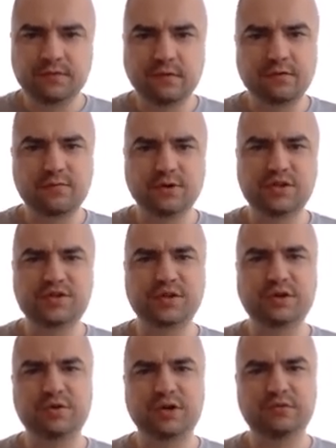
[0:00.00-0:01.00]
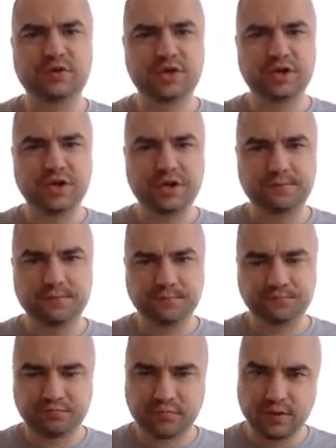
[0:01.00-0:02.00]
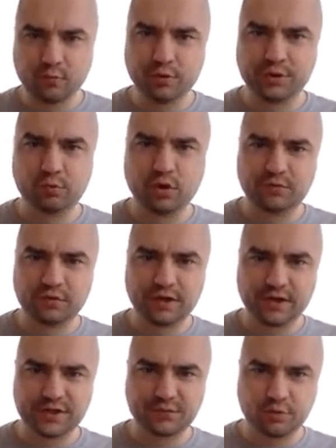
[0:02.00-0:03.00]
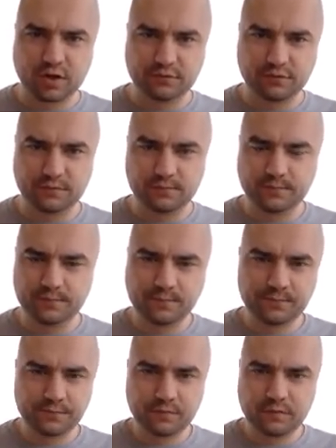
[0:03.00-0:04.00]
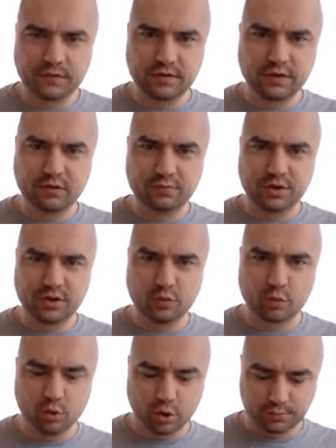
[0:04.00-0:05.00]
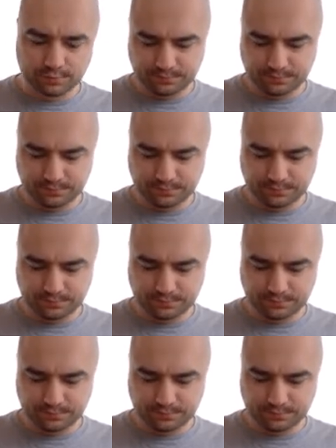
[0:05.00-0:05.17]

Everybody started every day with a Waffle House waffle. There would be no war.